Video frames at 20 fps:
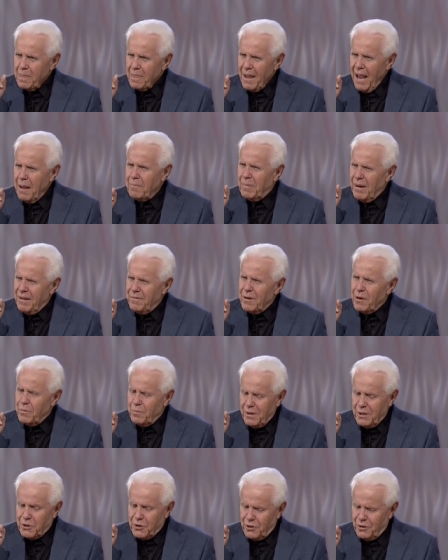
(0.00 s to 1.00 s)
I believe in
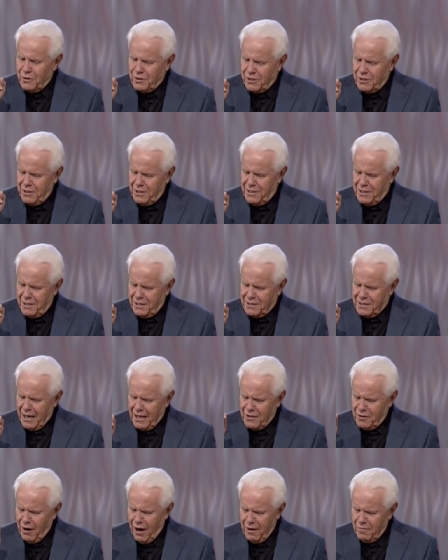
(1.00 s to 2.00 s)
original goodness. I,
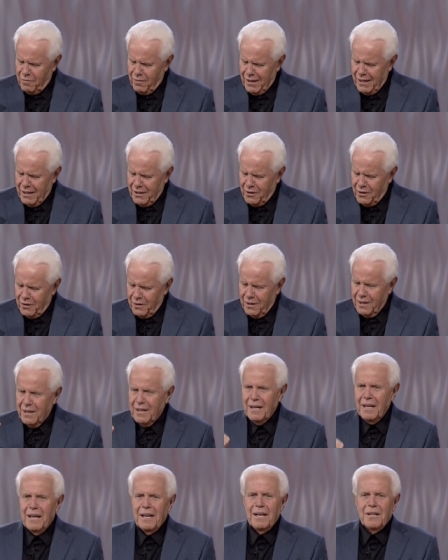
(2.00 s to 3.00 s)
I really do.
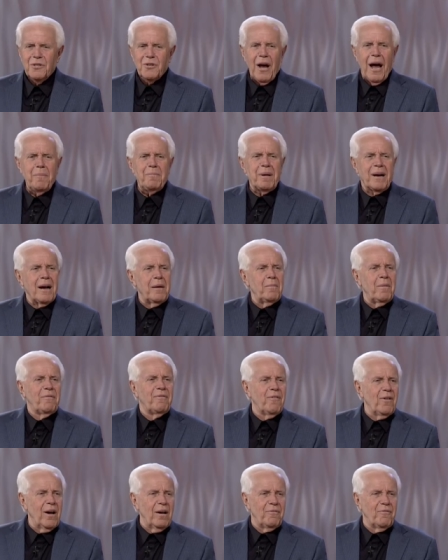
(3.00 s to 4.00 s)
So I become
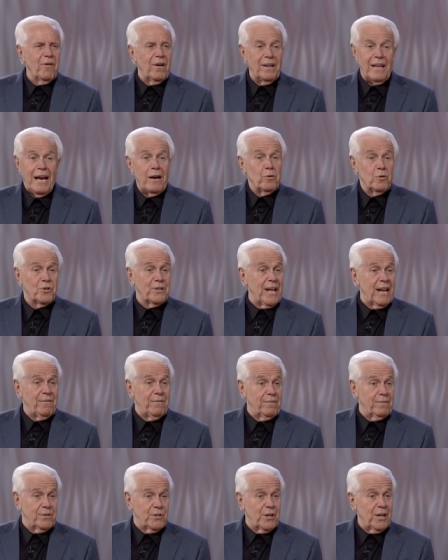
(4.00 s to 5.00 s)
a, a, they don't stay
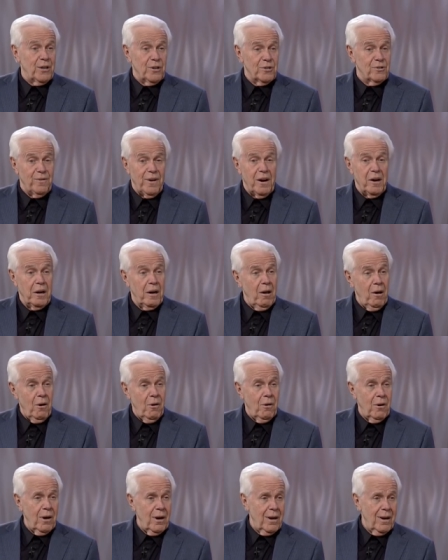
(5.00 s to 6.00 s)
sinners very
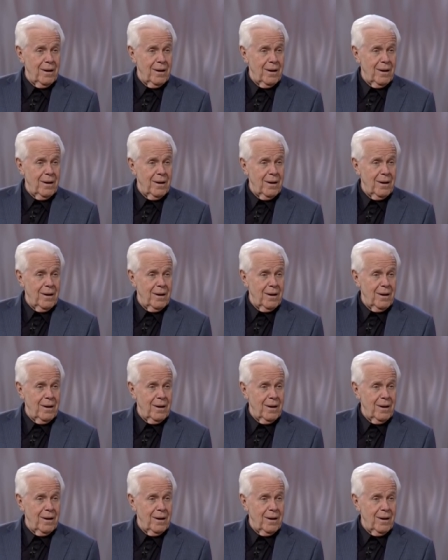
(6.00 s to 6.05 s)
long.